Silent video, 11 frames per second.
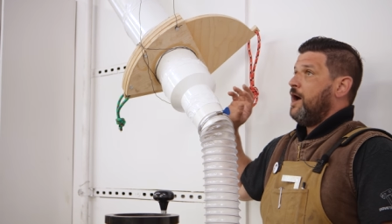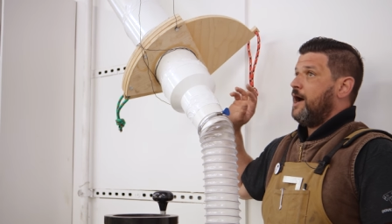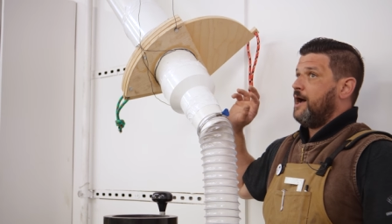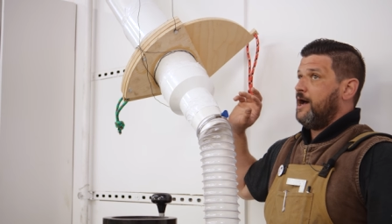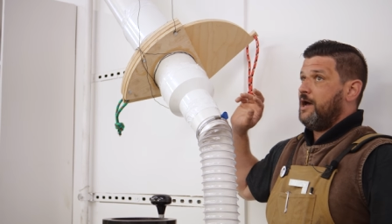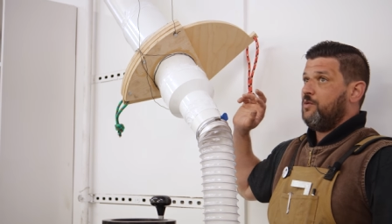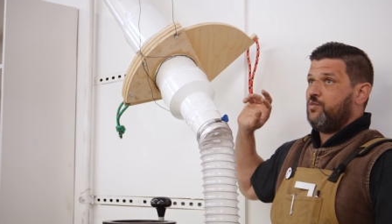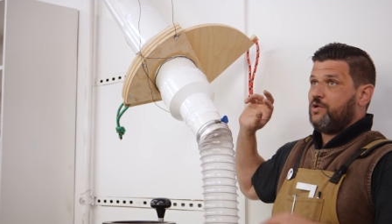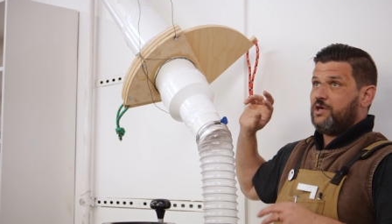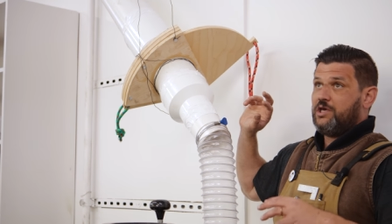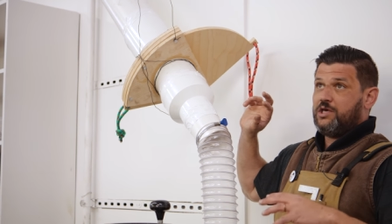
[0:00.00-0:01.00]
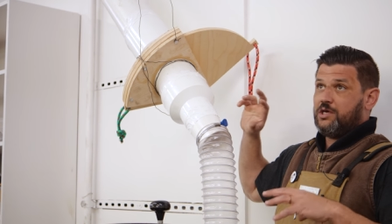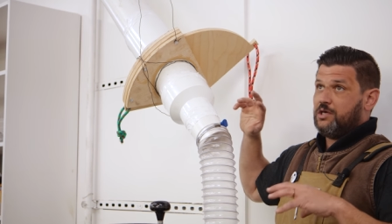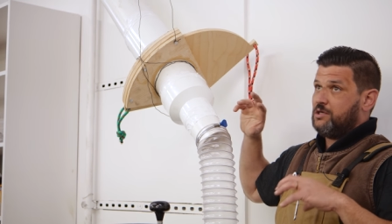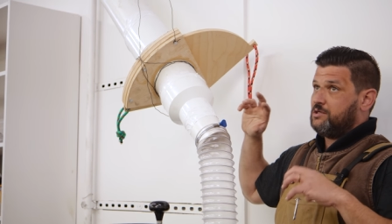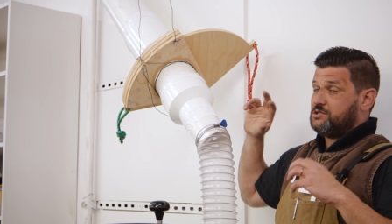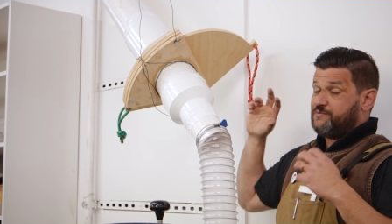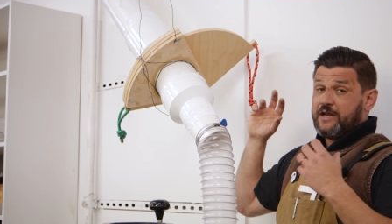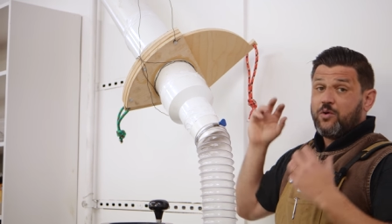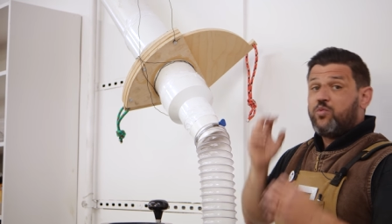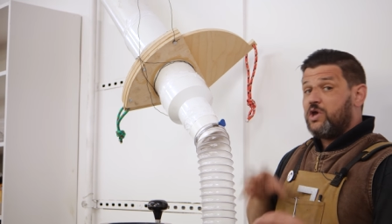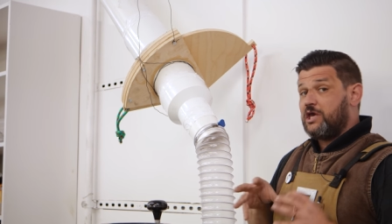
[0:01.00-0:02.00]
Uh, we
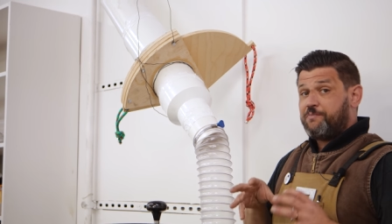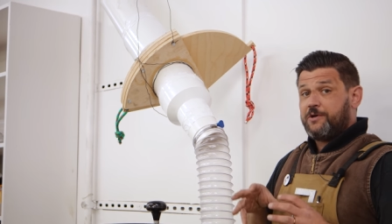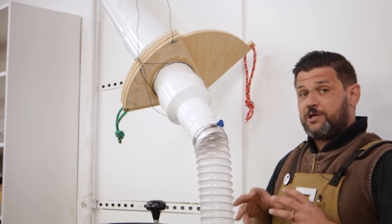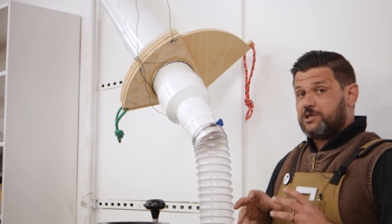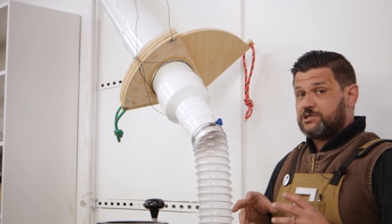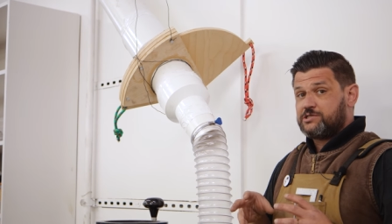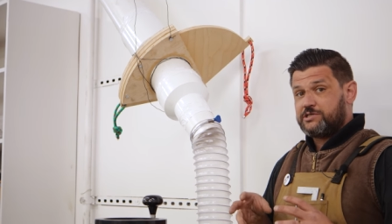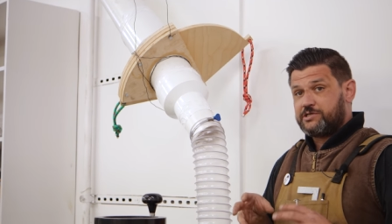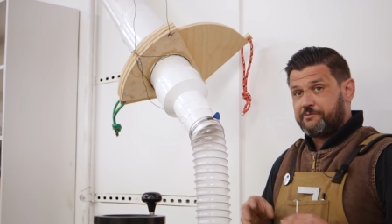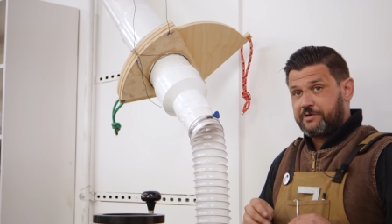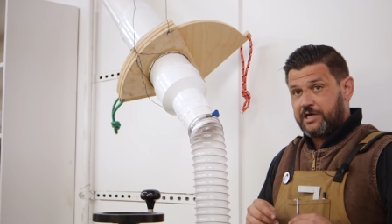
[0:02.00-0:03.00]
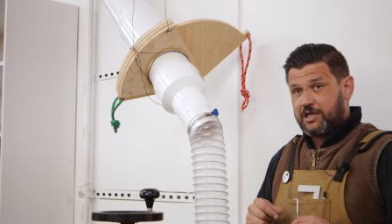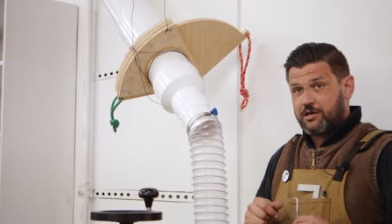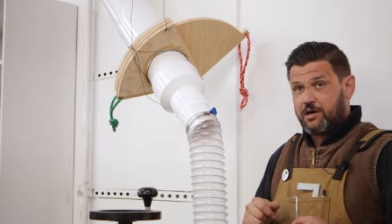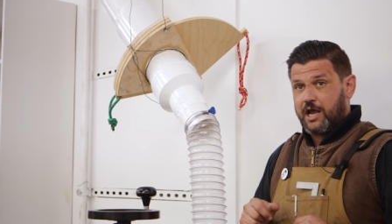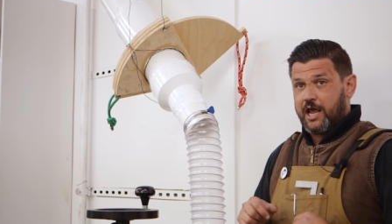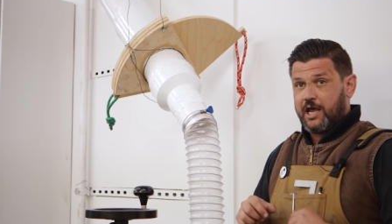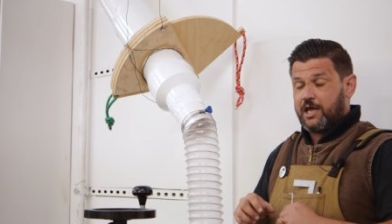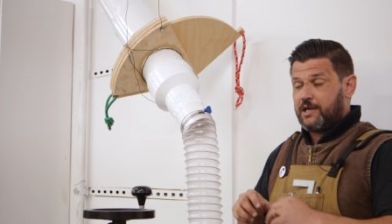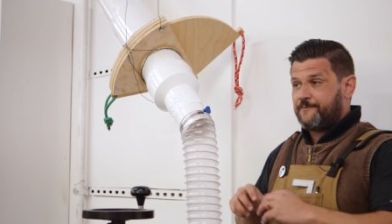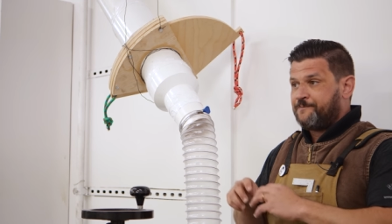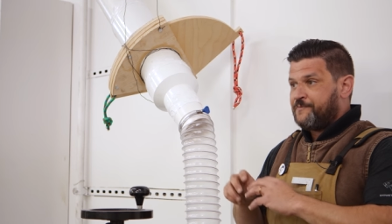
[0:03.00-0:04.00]
spent a week putting this system together
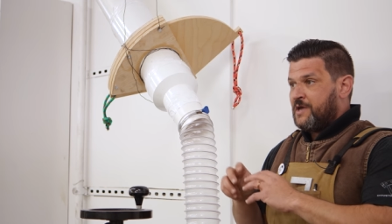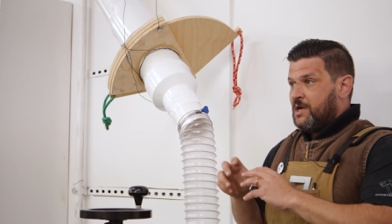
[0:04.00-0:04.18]
and